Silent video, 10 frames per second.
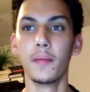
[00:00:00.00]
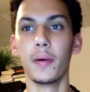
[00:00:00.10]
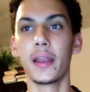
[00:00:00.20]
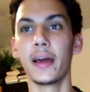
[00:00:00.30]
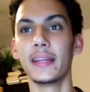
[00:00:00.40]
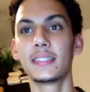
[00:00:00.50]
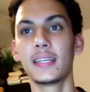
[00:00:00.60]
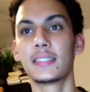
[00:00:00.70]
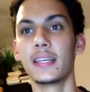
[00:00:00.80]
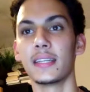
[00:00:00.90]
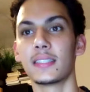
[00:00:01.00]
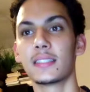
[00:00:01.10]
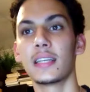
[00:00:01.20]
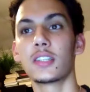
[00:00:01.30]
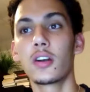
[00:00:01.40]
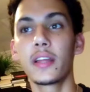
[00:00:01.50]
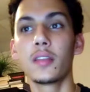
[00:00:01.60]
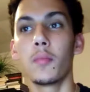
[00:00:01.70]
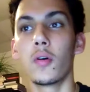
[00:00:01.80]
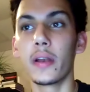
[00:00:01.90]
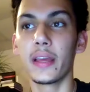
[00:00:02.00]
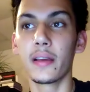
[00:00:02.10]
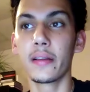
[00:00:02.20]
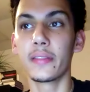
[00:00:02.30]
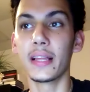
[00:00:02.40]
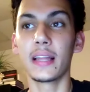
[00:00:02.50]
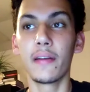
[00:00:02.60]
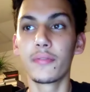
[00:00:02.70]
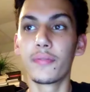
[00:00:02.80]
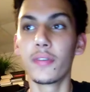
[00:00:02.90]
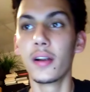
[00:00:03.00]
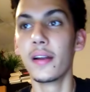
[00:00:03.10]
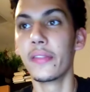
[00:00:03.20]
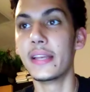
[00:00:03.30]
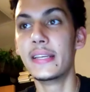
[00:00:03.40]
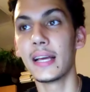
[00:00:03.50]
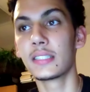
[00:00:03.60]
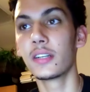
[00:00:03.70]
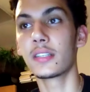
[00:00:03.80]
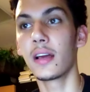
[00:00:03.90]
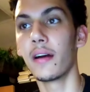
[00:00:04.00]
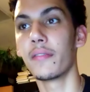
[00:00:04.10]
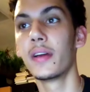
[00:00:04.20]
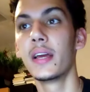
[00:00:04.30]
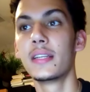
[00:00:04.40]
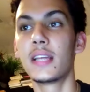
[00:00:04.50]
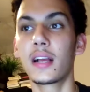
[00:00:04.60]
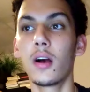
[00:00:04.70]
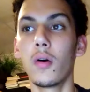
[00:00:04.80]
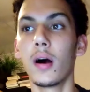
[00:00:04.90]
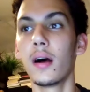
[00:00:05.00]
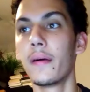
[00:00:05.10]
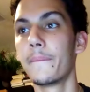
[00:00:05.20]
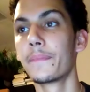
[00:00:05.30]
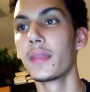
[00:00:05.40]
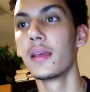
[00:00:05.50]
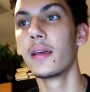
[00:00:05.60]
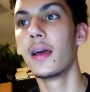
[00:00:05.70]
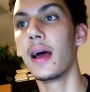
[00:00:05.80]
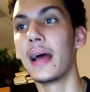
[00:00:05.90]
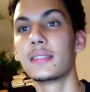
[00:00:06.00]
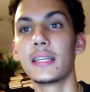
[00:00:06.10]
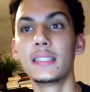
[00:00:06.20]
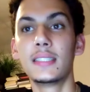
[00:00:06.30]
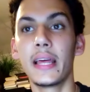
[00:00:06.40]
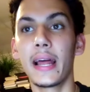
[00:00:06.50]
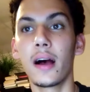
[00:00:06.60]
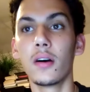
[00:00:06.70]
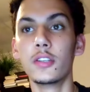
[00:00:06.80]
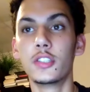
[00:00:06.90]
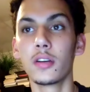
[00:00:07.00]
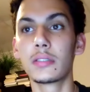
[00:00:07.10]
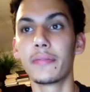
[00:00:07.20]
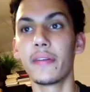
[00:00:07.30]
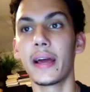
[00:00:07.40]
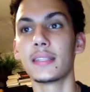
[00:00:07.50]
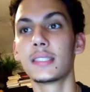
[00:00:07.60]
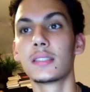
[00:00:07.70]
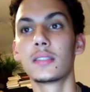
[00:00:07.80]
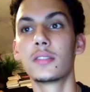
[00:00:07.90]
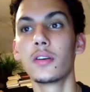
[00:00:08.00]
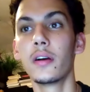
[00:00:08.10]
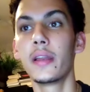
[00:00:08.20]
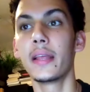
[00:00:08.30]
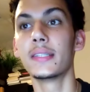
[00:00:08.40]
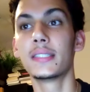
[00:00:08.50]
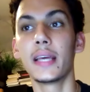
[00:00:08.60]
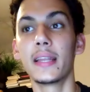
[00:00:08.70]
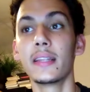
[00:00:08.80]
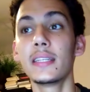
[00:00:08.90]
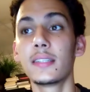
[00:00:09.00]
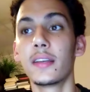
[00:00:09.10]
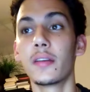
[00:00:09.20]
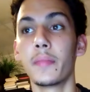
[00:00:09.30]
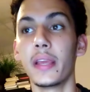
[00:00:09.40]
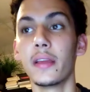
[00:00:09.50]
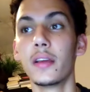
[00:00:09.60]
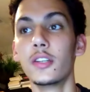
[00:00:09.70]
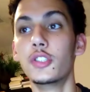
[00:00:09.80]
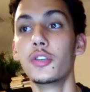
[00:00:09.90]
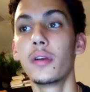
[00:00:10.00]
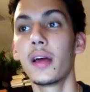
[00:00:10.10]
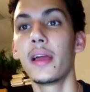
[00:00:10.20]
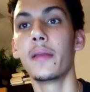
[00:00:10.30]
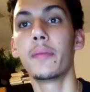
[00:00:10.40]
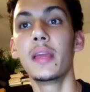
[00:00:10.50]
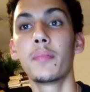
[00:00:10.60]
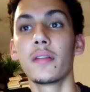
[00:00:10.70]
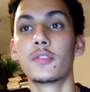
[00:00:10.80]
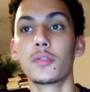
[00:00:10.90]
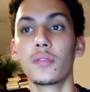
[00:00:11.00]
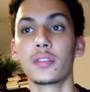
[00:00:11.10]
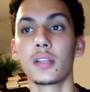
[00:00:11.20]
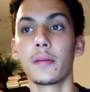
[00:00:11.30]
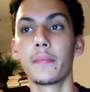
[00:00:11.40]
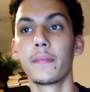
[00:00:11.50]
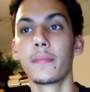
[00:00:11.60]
But uh, it says this. It says, early in the morning they left for the desert of Tekoa. As they set out, Jehoshaphat stood and said, Listen to me, Judah and people of Jerusalem.